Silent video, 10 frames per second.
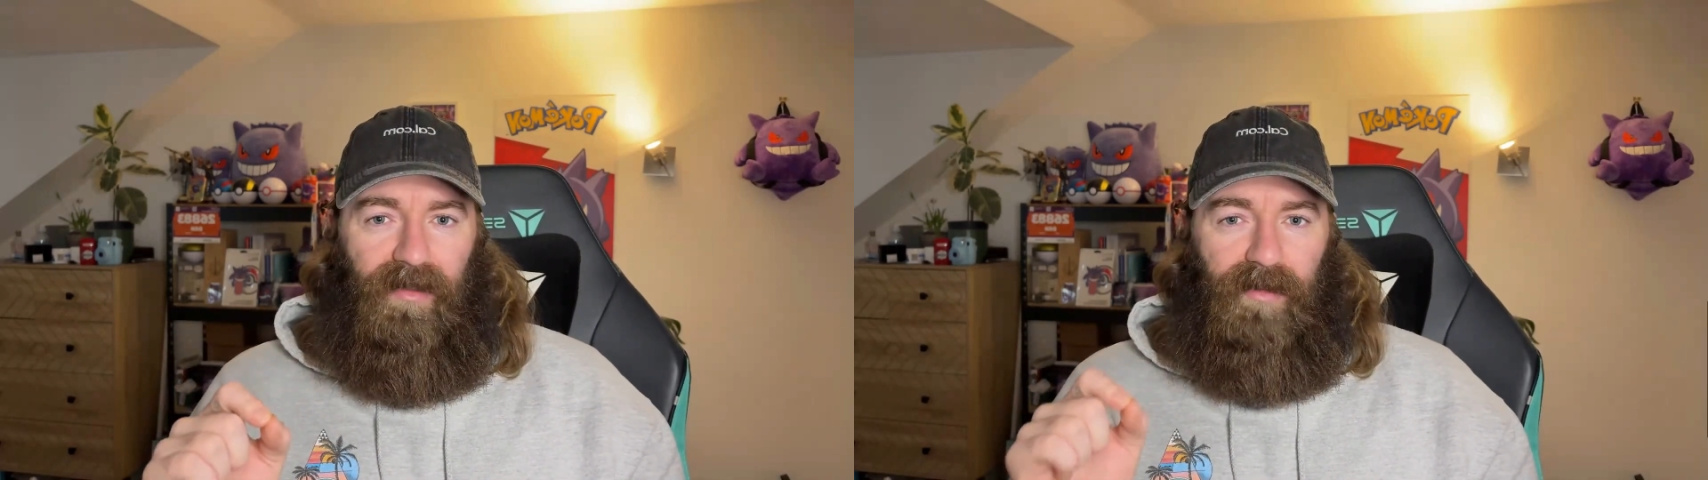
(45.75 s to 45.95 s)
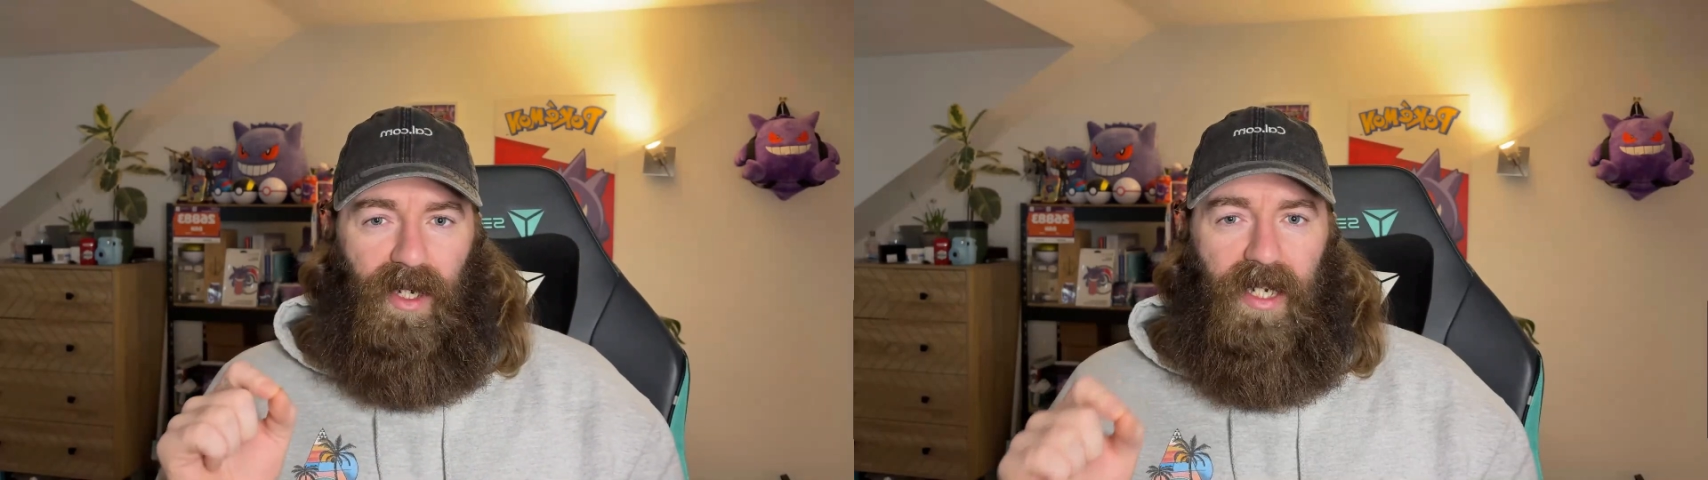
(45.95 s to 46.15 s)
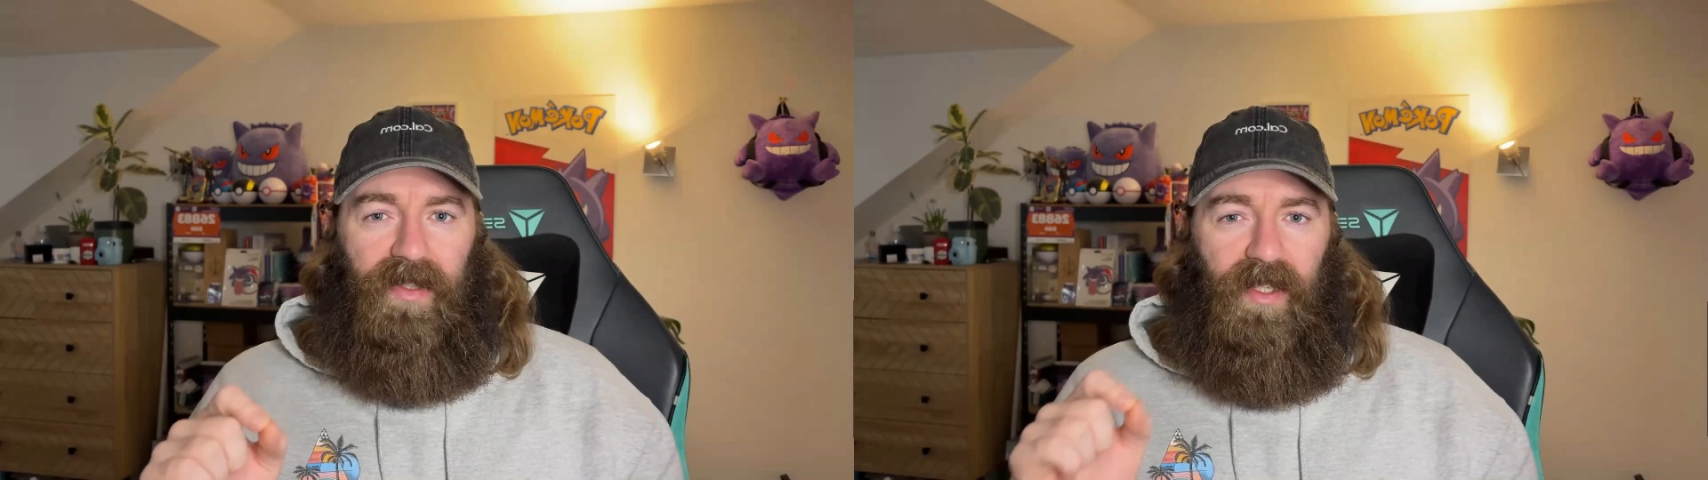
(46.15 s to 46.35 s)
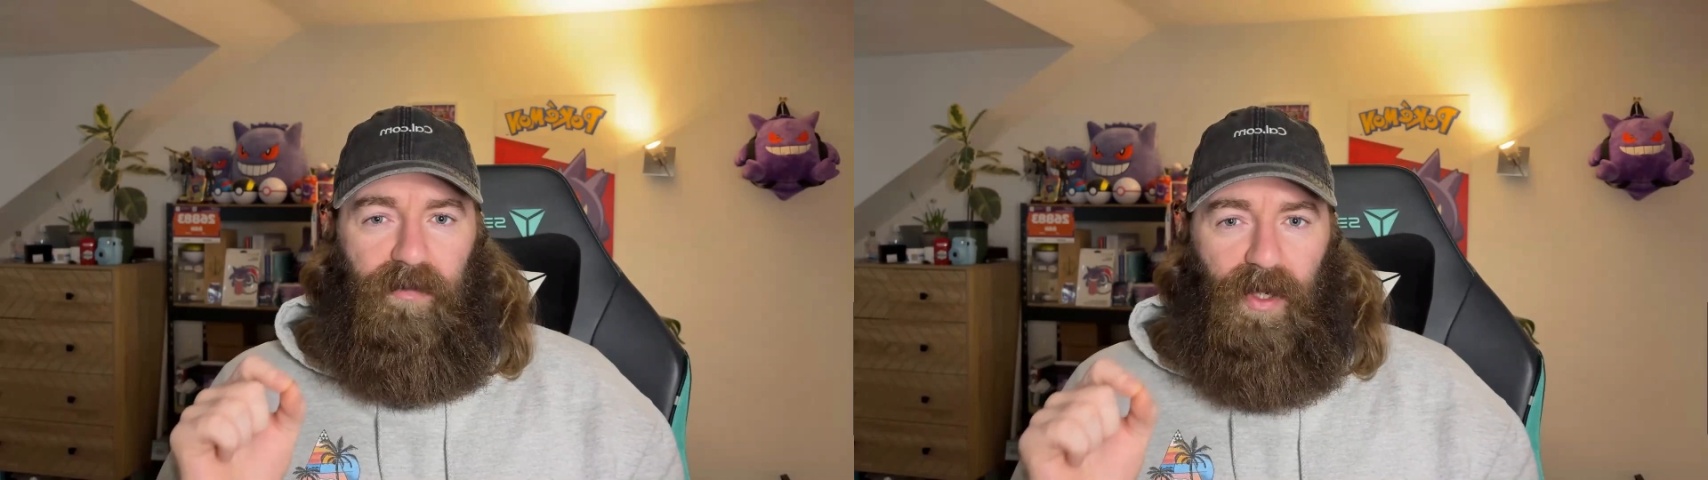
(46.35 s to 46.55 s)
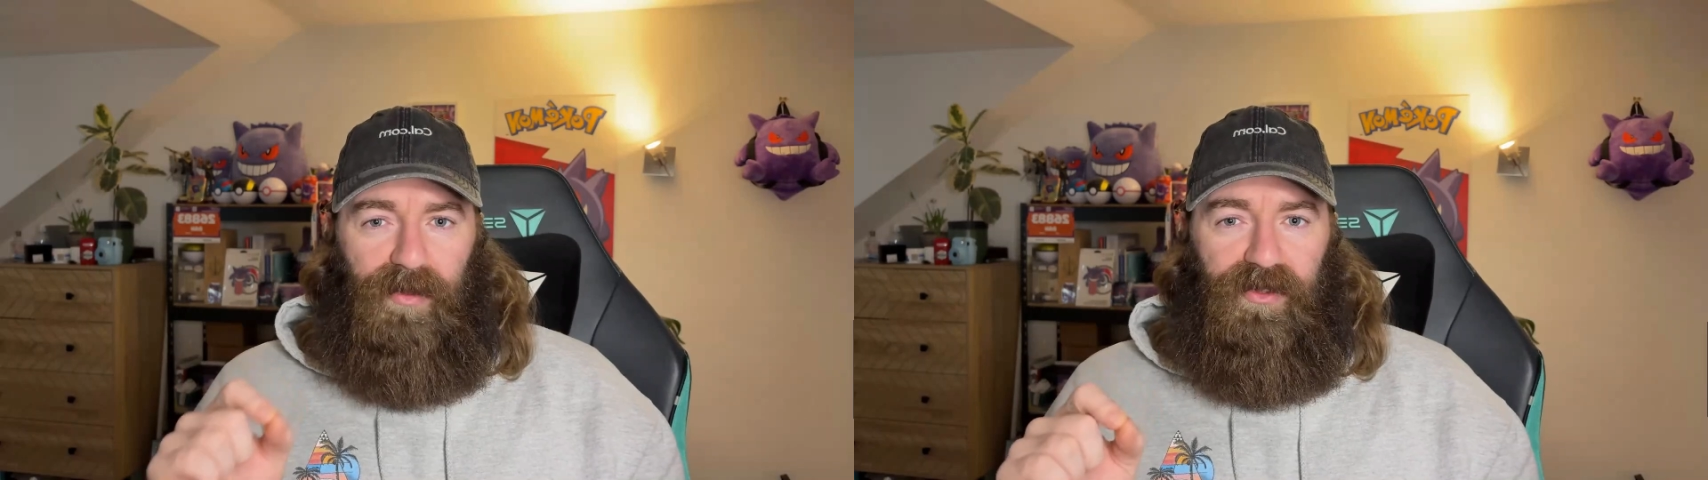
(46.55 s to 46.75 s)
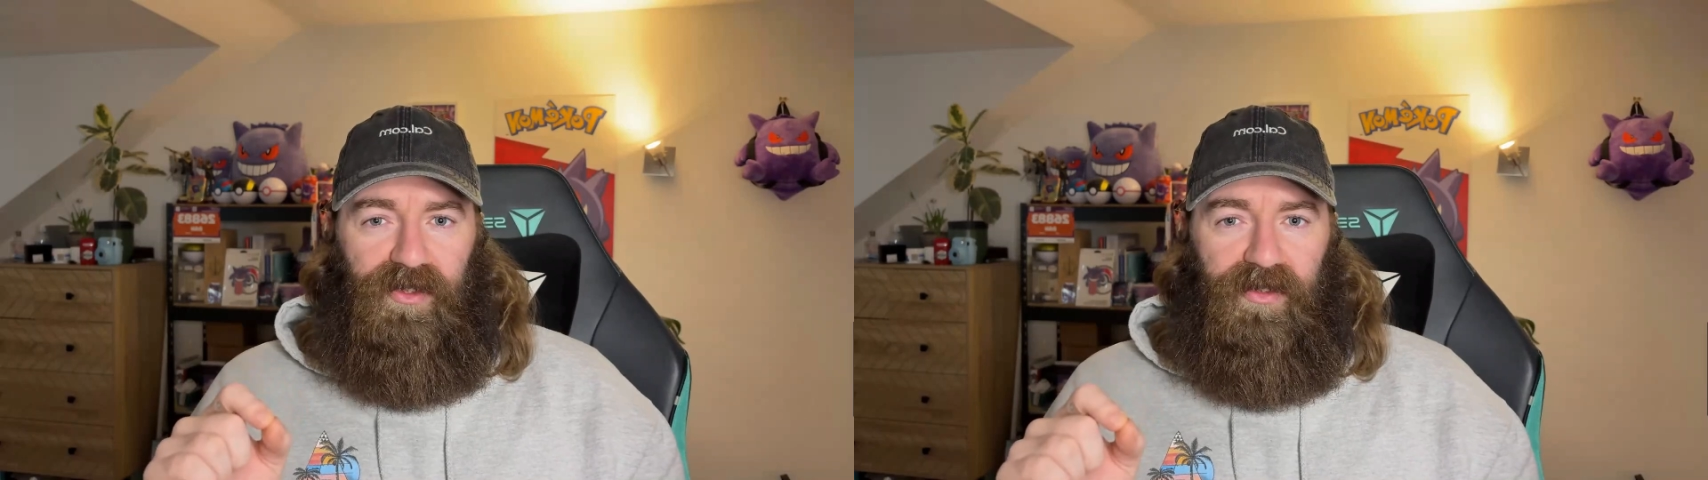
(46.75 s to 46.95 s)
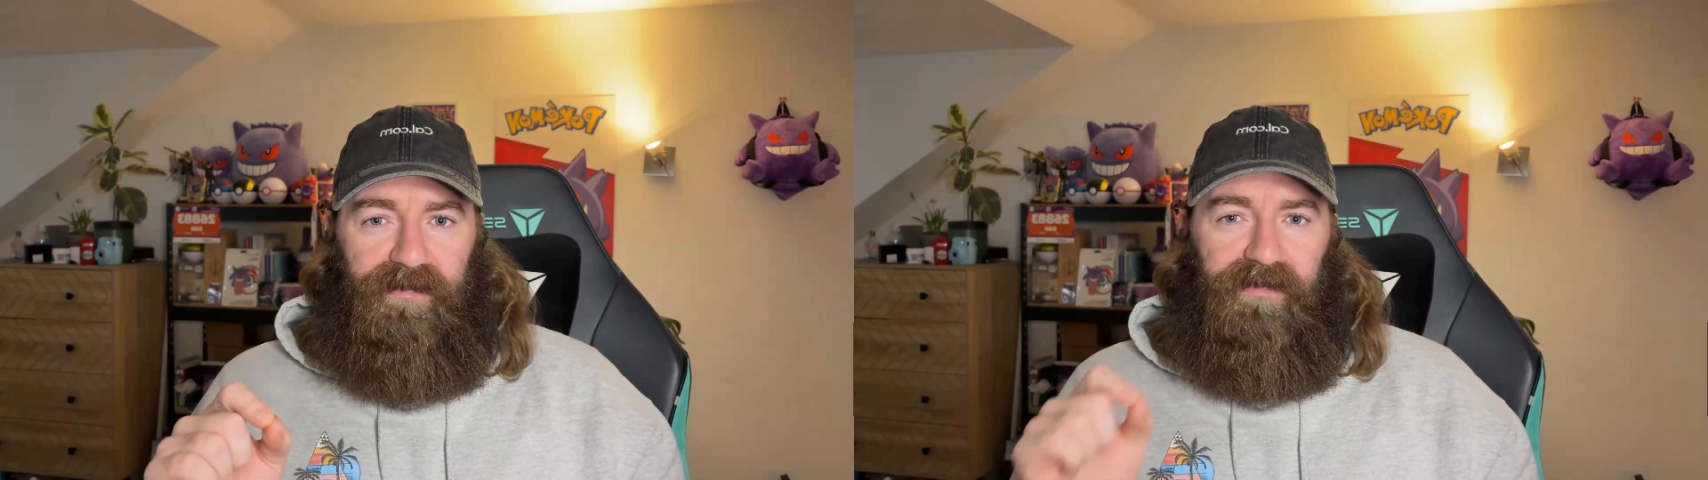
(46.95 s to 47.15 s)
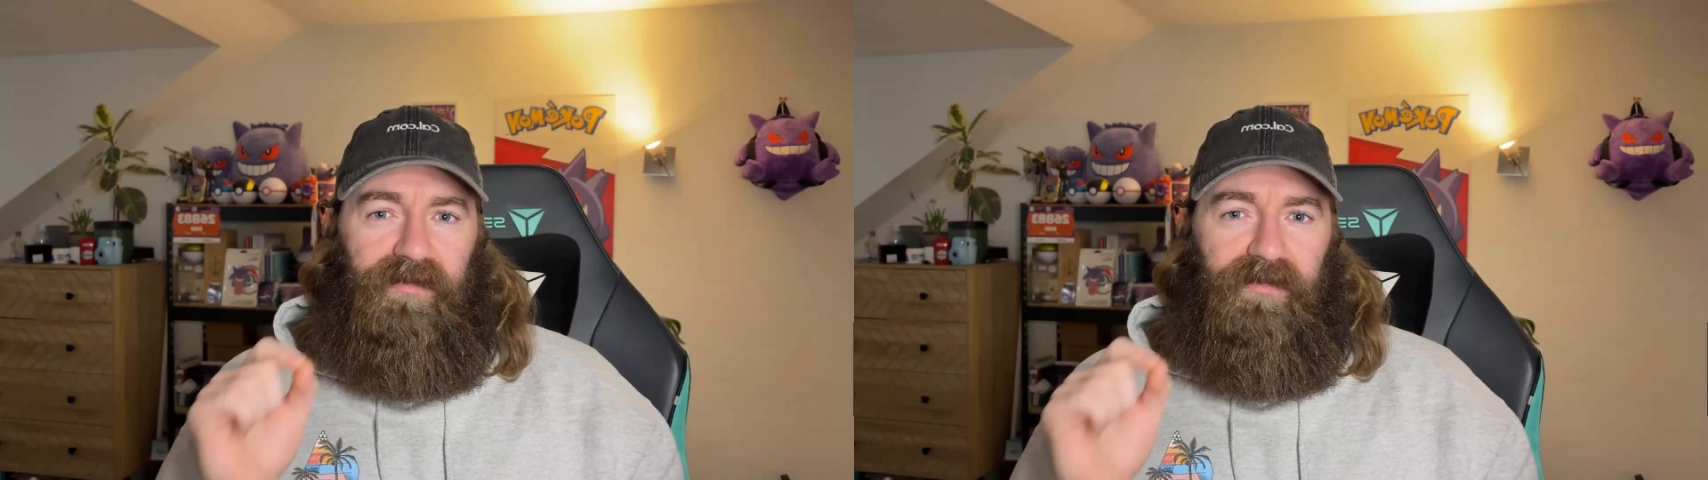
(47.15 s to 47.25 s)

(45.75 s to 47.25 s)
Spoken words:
behind these posts,